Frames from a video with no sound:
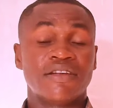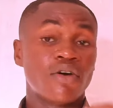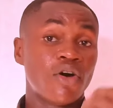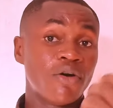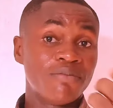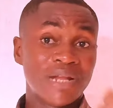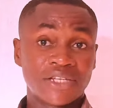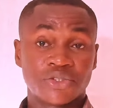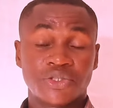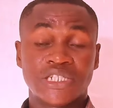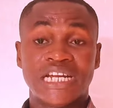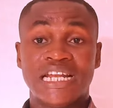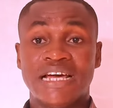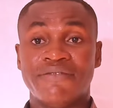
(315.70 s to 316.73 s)
or black
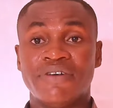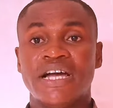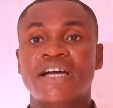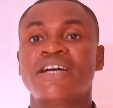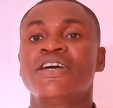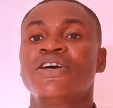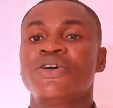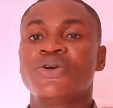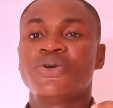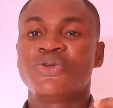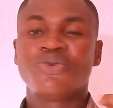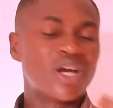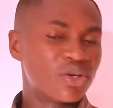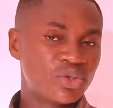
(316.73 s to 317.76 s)
soldier larva,
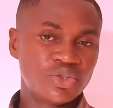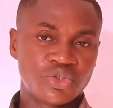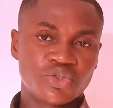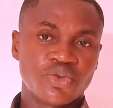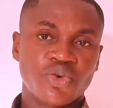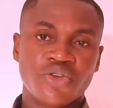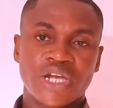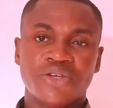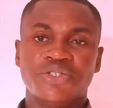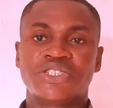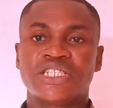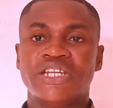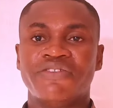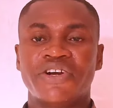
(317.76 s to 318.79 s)
you are good to go. You are
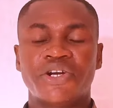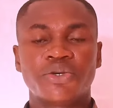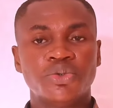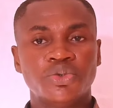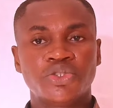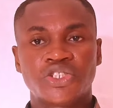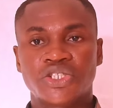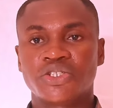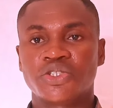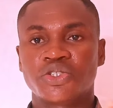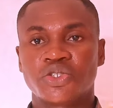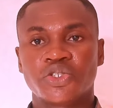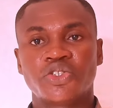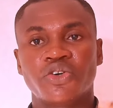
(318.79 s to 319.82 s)
using a very good
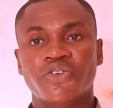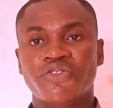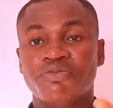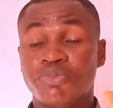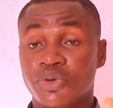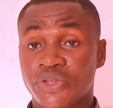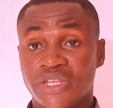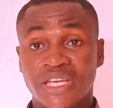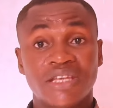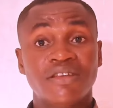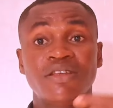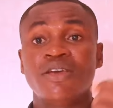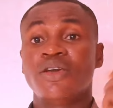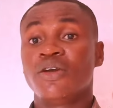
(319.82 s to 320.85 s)
source of
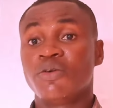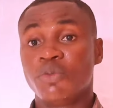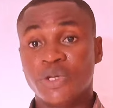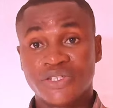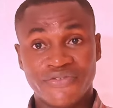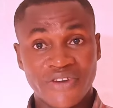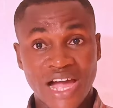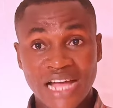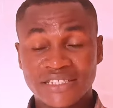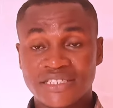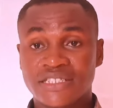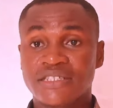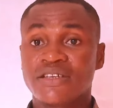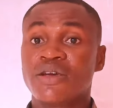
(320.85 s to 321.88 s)
protein with
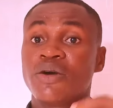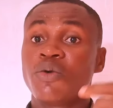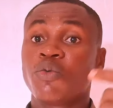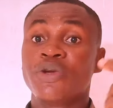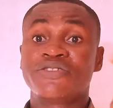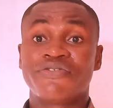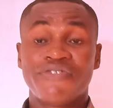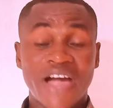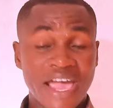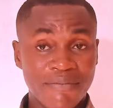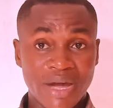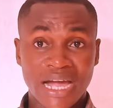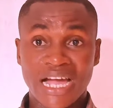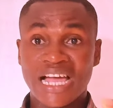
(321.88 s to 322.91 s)
fats, with
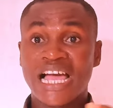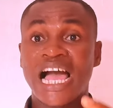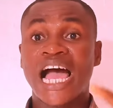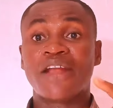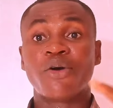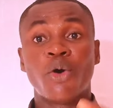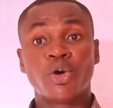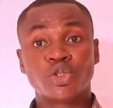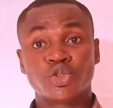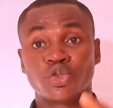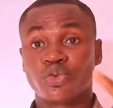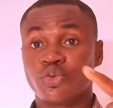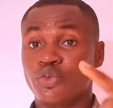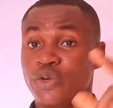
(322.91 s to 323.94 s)
fiber, and
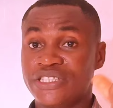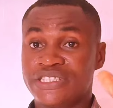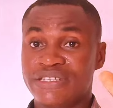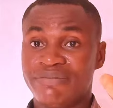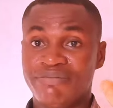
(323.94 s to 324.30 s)
also with